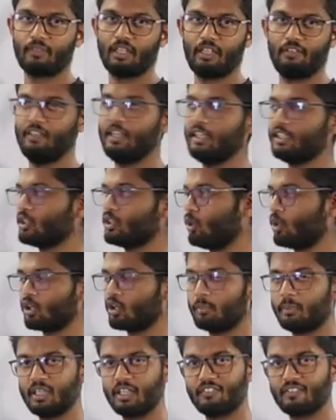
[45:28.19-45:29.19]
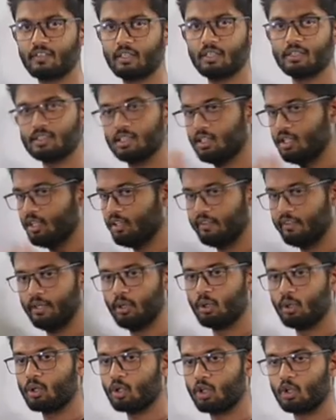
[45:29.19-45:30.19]
If there is no common difference, we
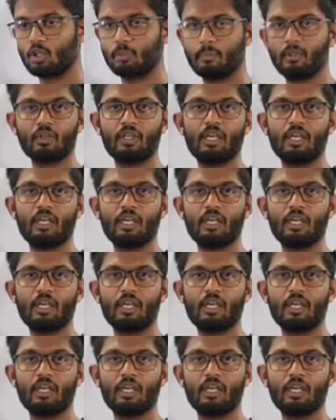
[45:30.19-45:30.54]
don't talk about